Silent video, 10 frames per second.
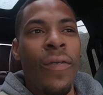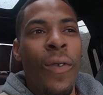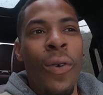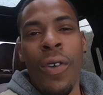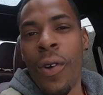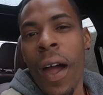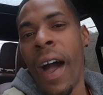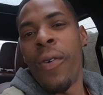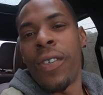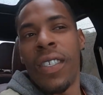for your
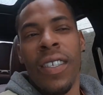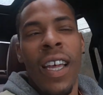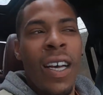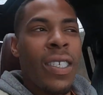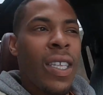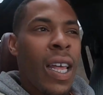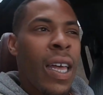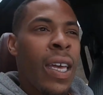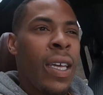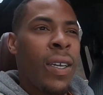house. And I was
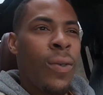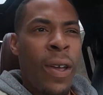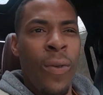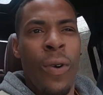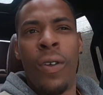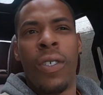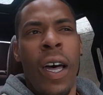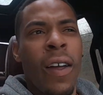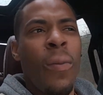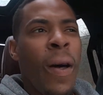like, wait, what are you
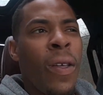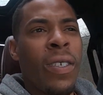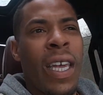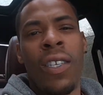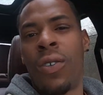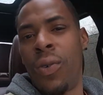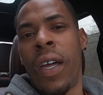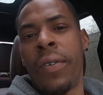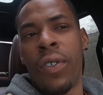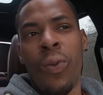talking about? It's like
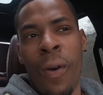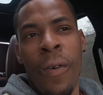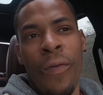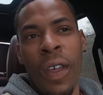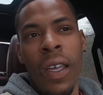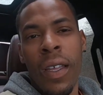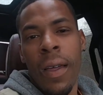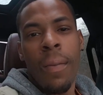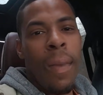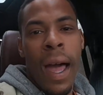2,000 square feet.
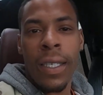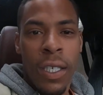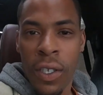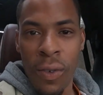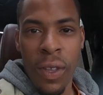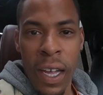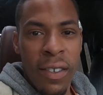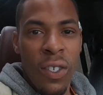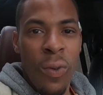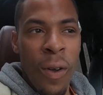Mine's is
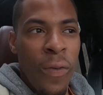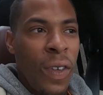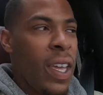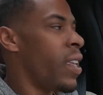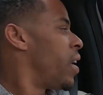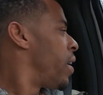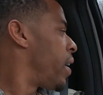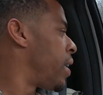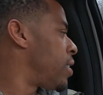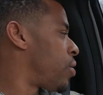2,000 square feet.
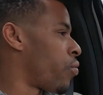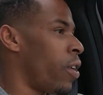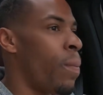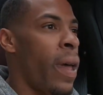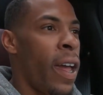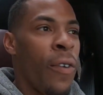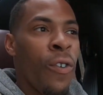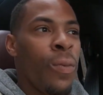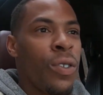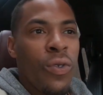It's 3
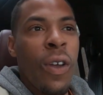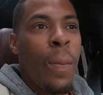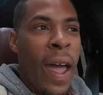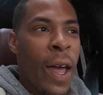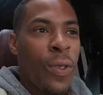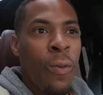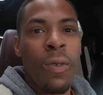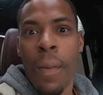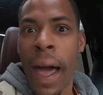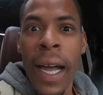bedrooms, 3
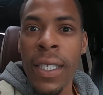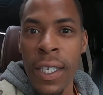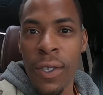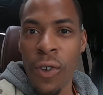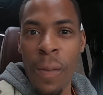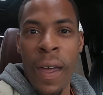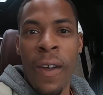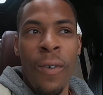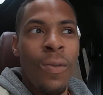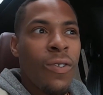bathrooms. Mine's is 3
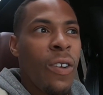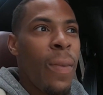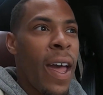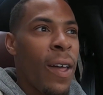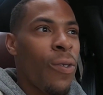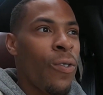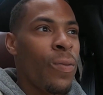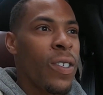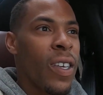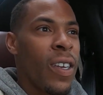bedrooms, 3
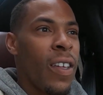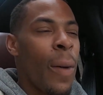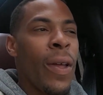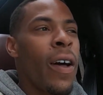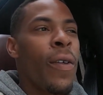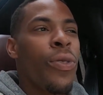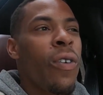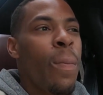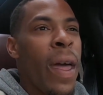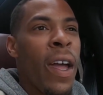bathrooms. I mean,
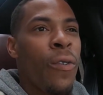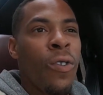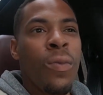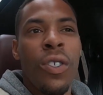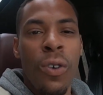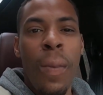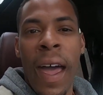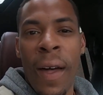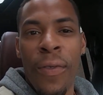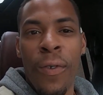3 bedrooms, 2
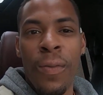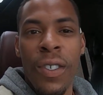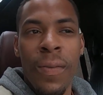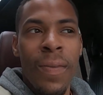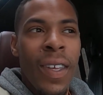bathrooms.